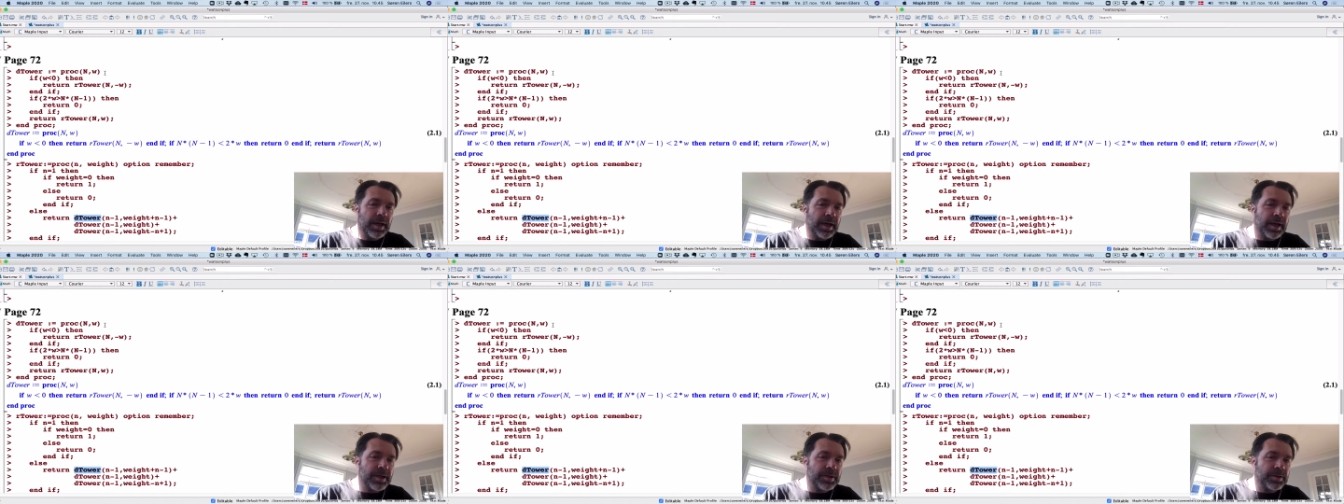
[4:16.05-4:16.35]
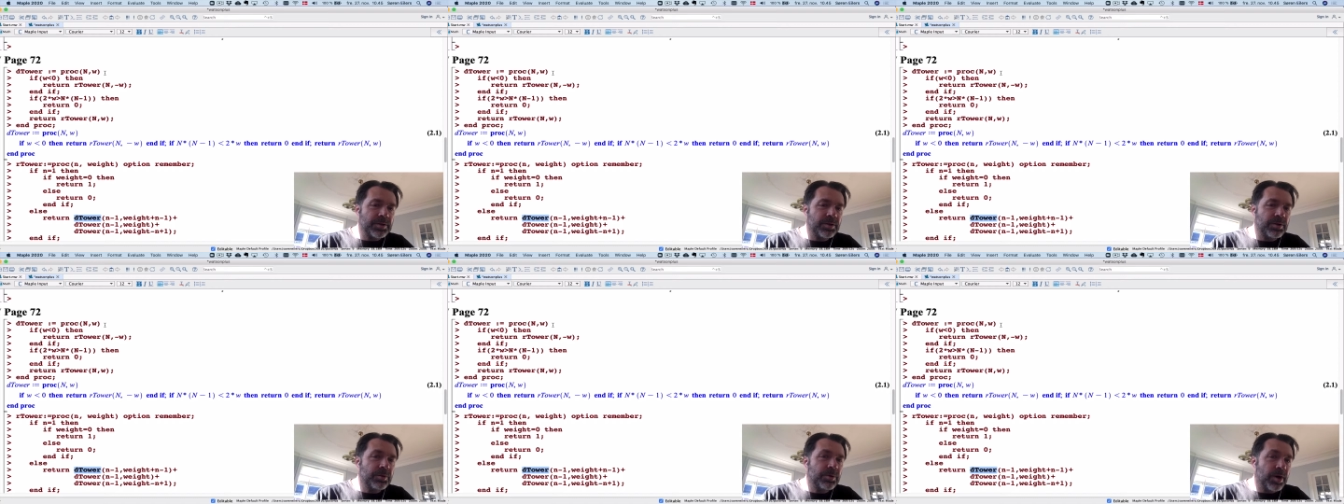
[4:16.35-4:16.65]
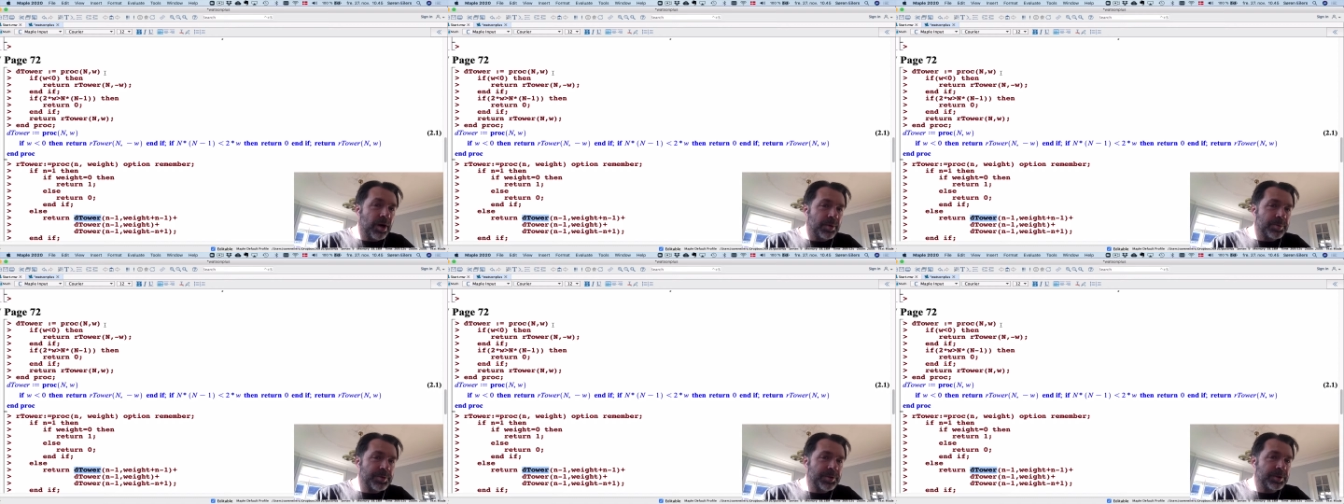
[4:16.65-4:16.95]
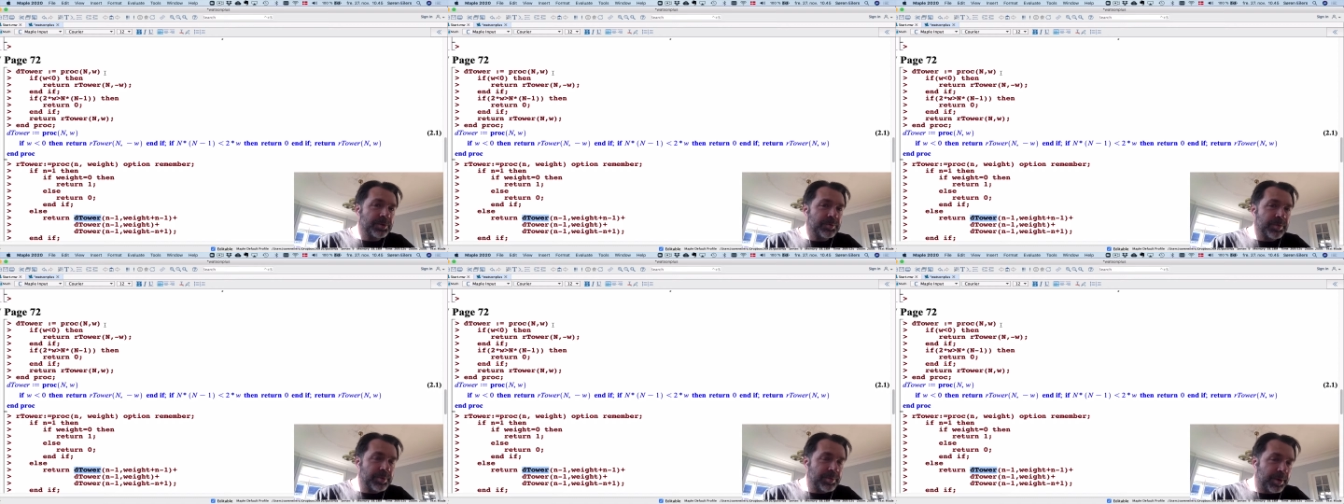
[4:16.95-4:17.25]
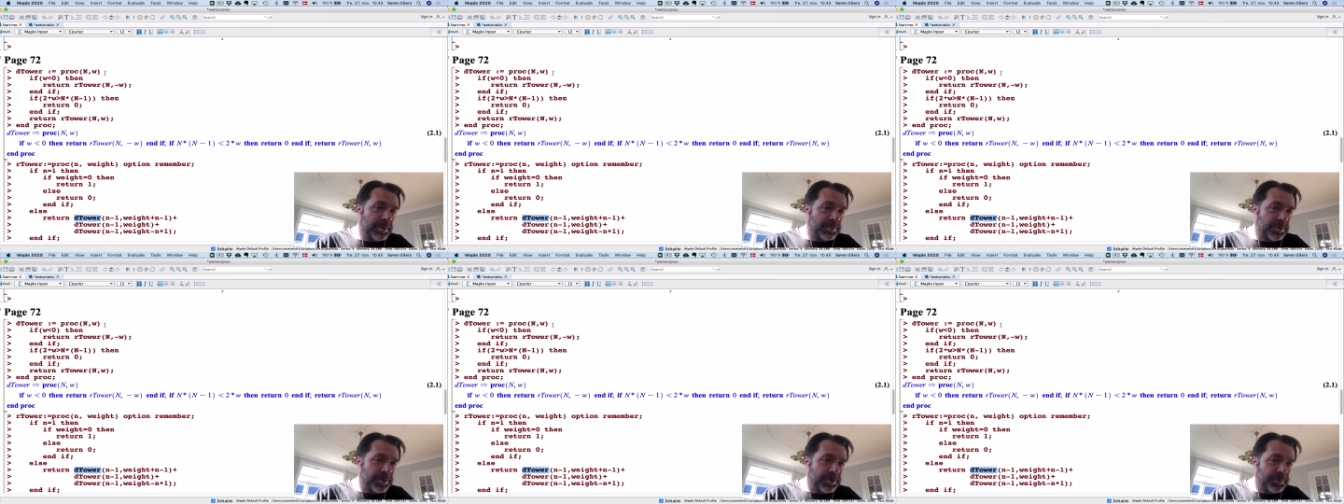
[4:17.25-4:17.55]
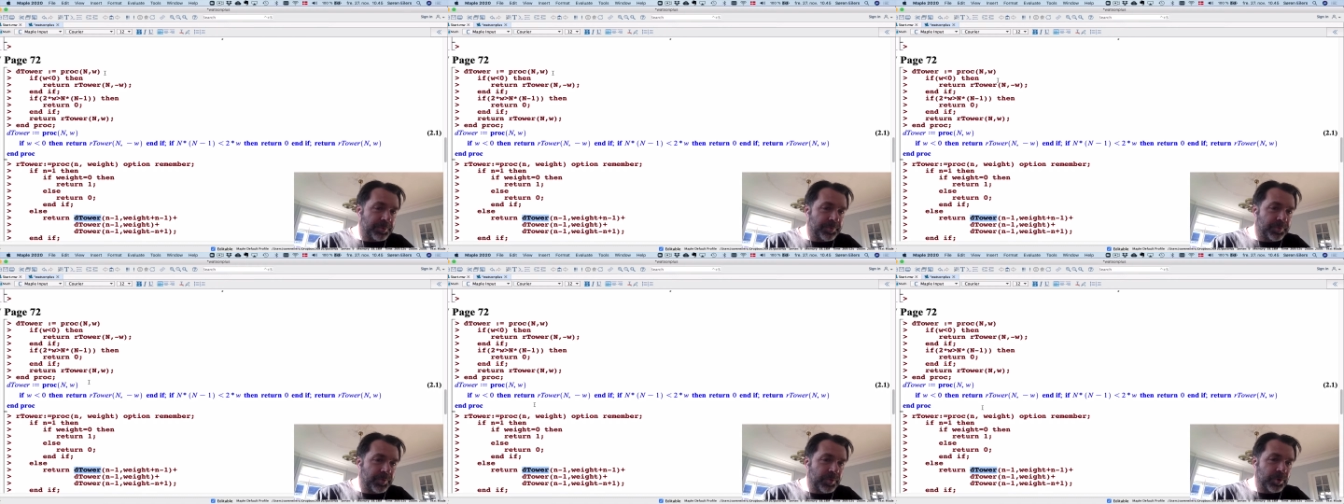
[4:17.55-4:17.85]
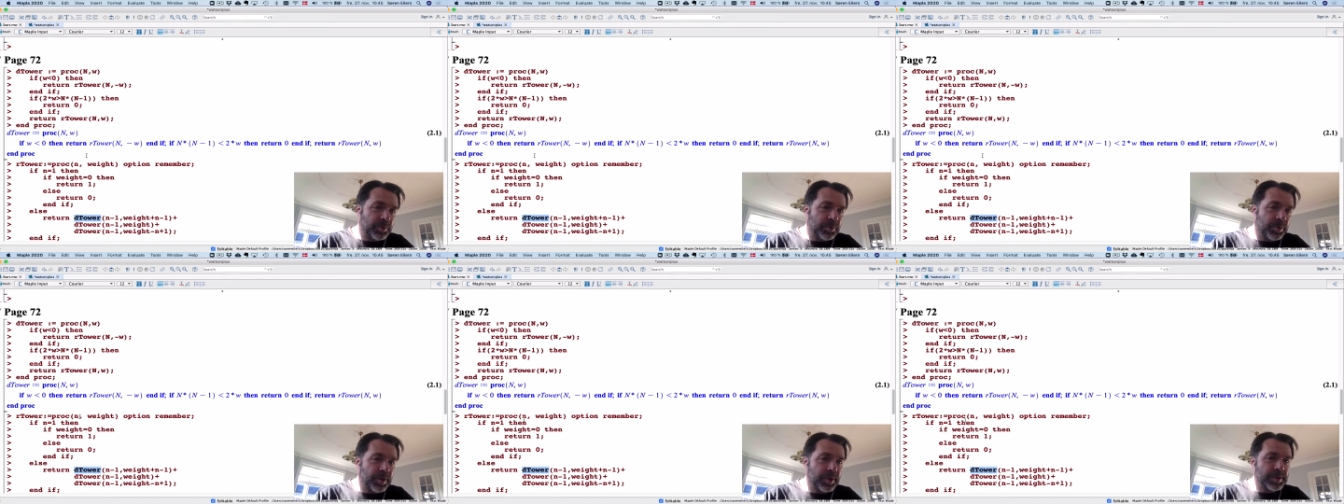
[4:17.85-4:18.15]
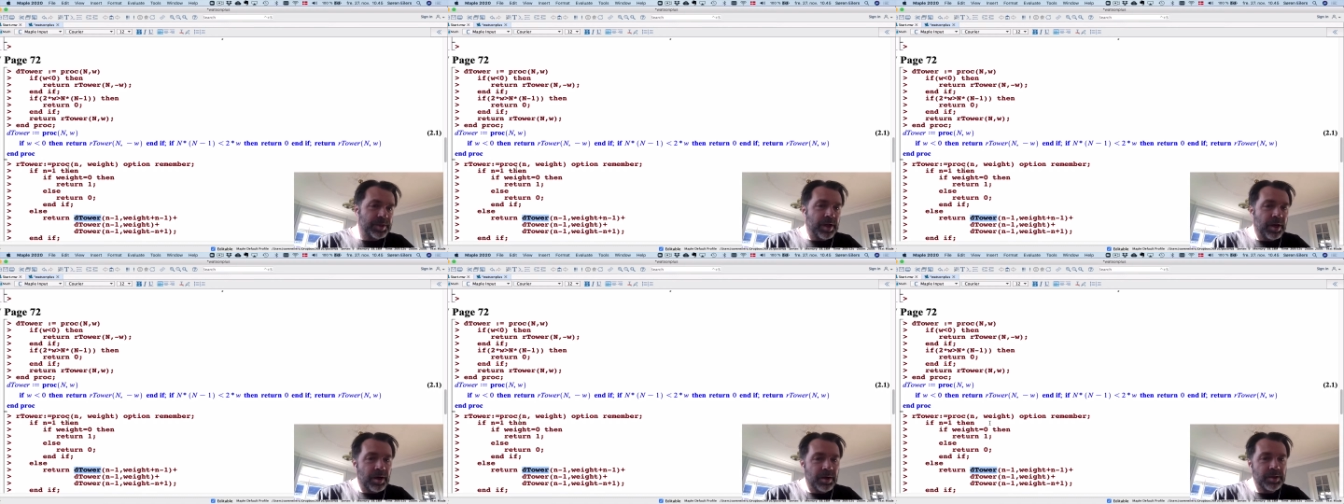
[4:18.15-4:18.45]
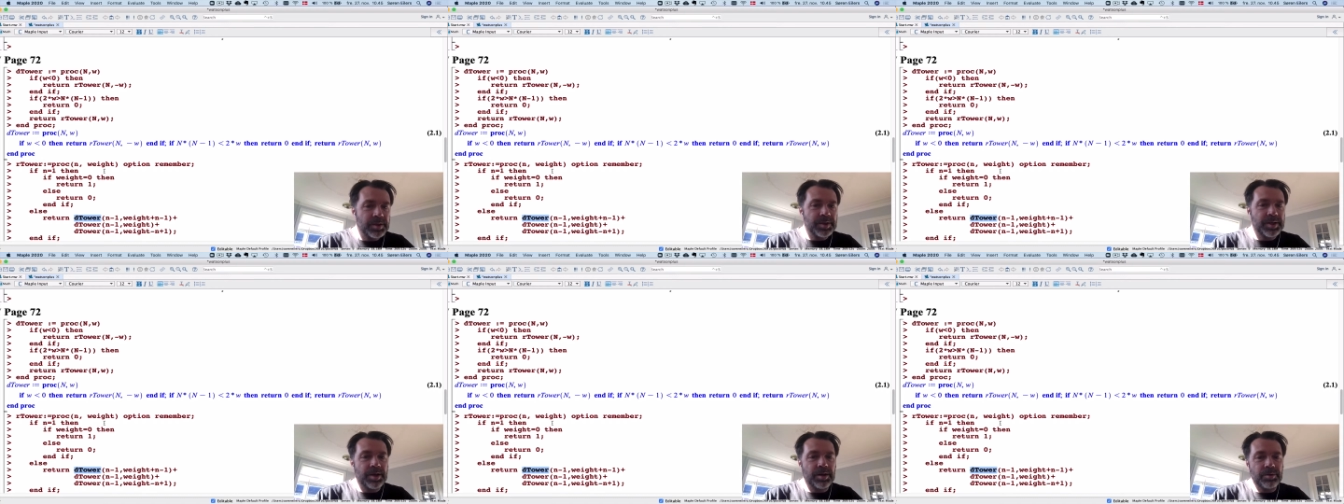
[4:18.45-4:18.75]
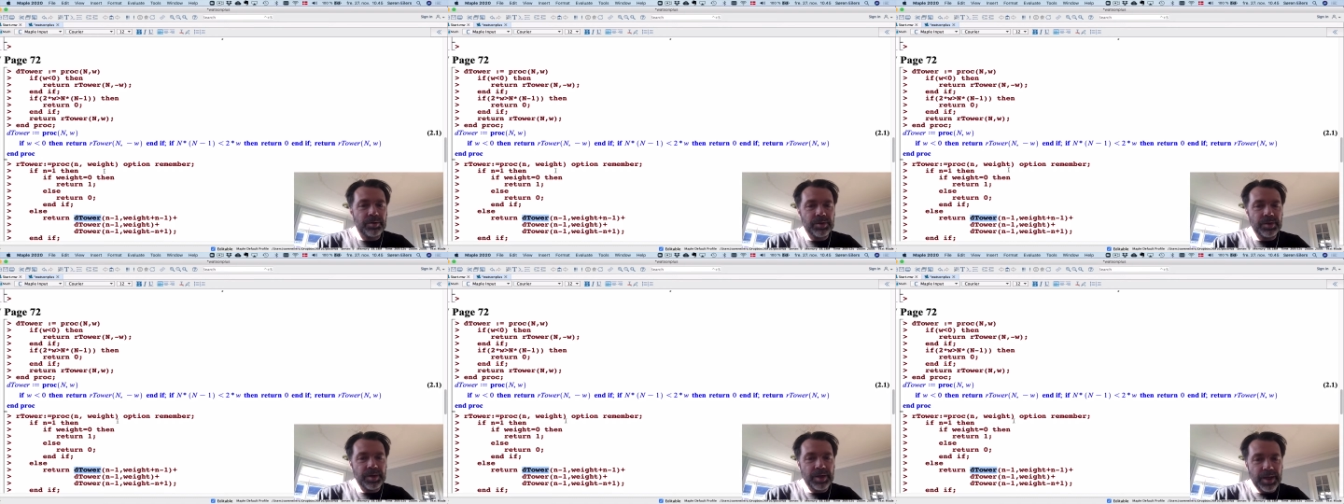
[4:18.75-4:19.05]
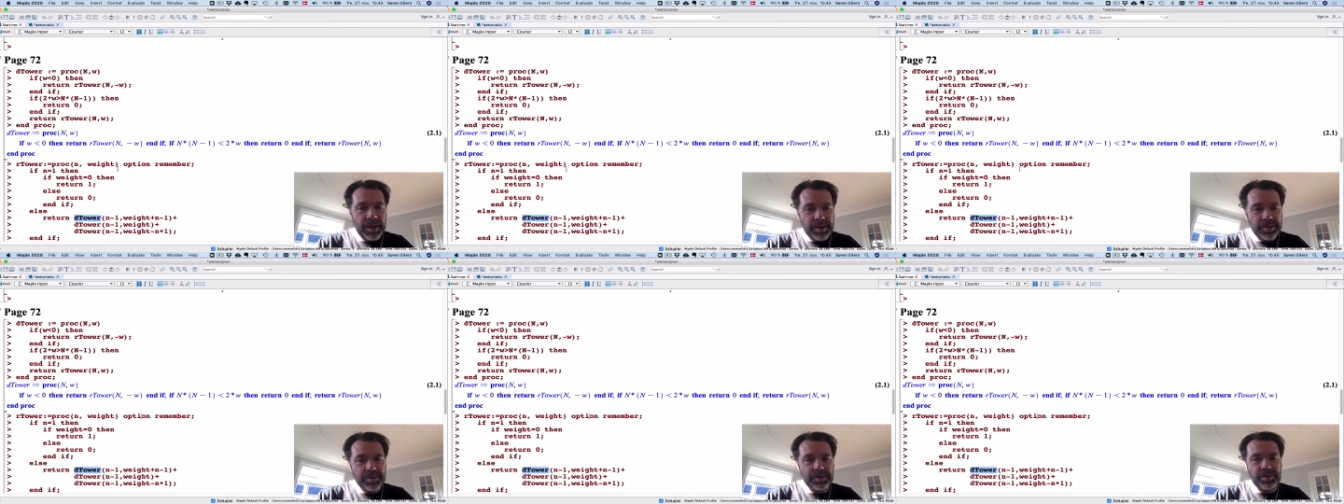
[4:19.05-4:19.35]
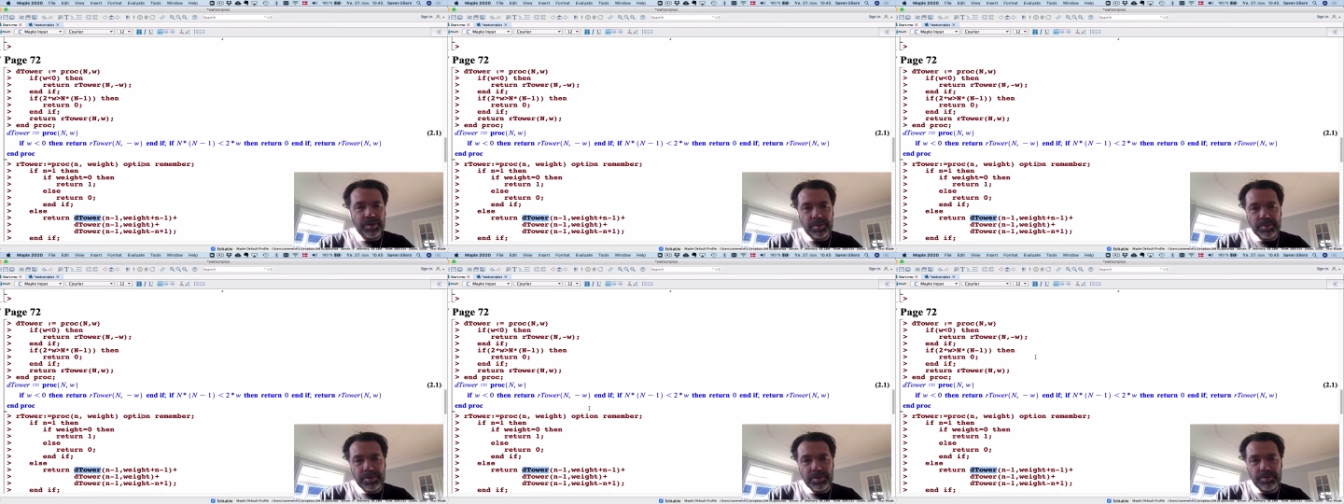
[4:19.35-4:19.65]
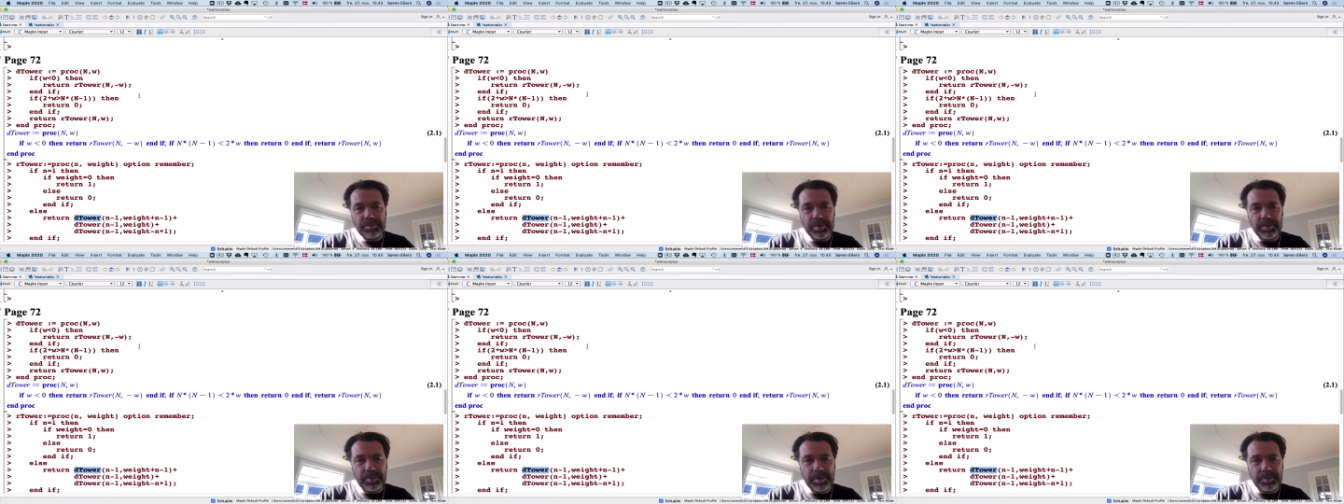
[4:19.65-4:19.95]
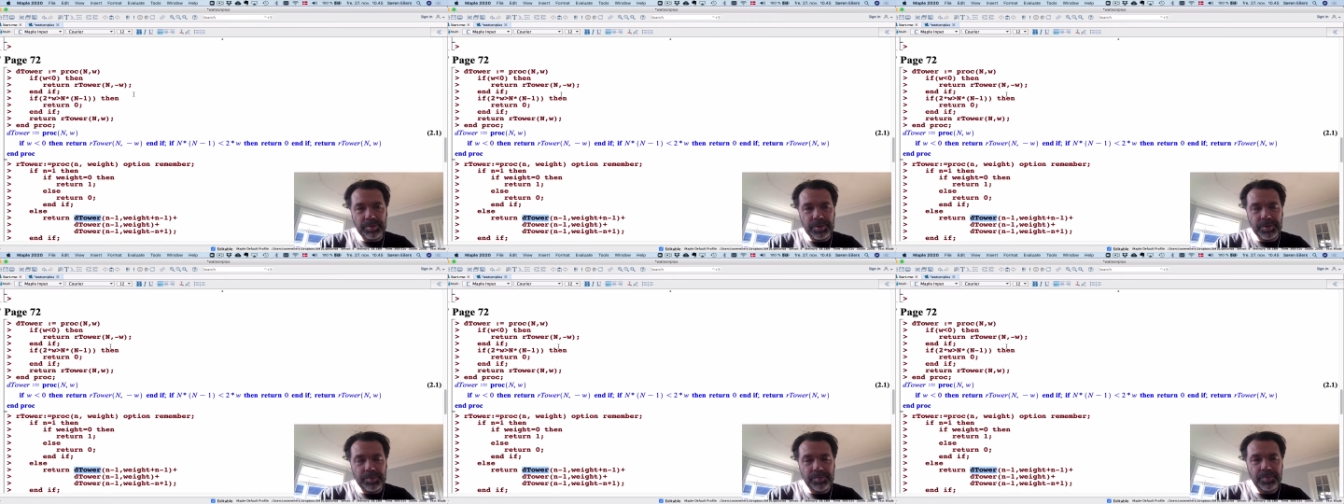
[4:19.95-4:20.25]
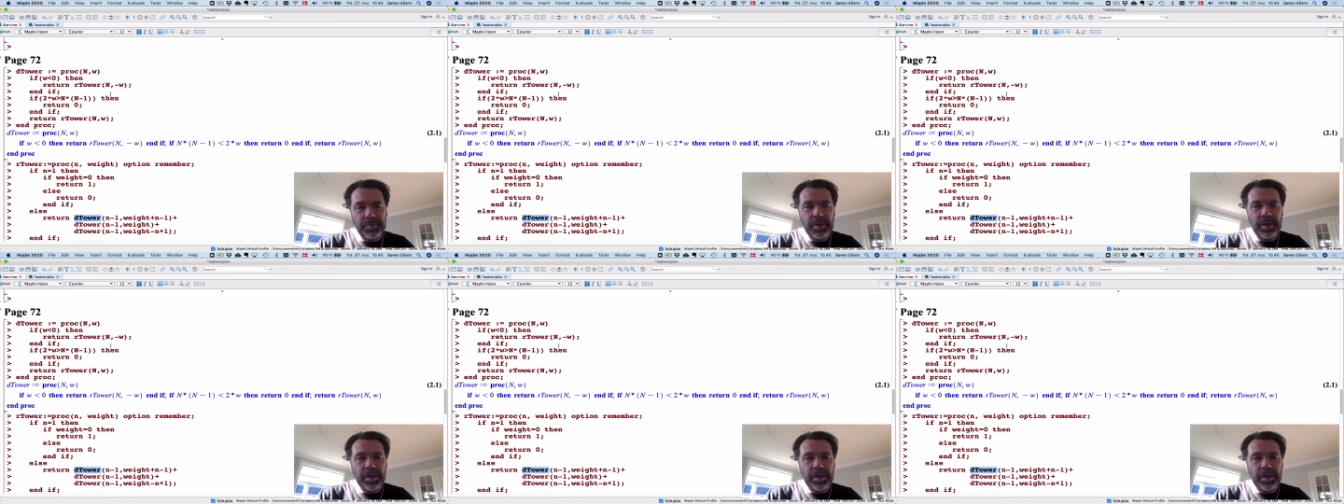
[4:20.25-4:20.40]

has no option remember, whereas R tower has an option remember.